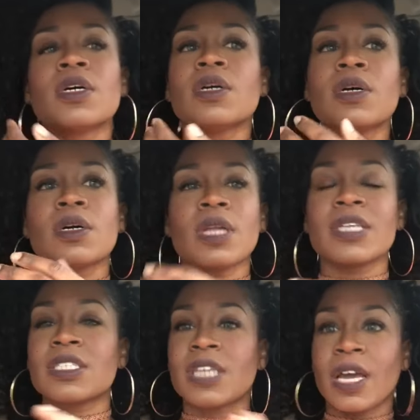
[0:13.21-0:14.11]

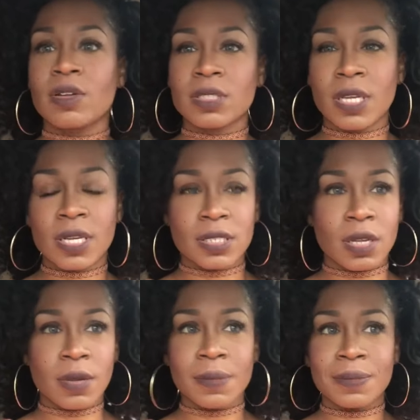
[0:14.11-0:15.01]
as the title says,
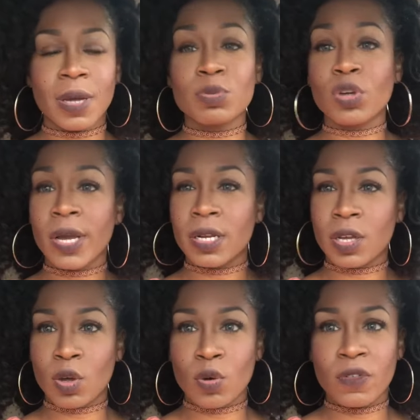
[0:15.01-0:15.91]
I'm trying to
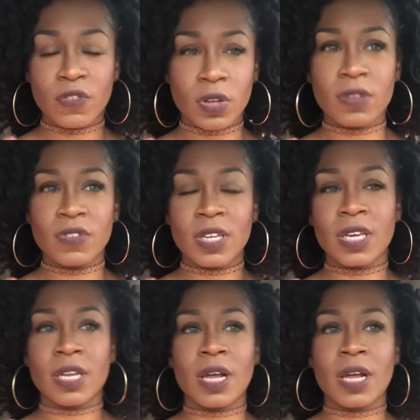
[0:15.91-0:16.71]
go fully vegan.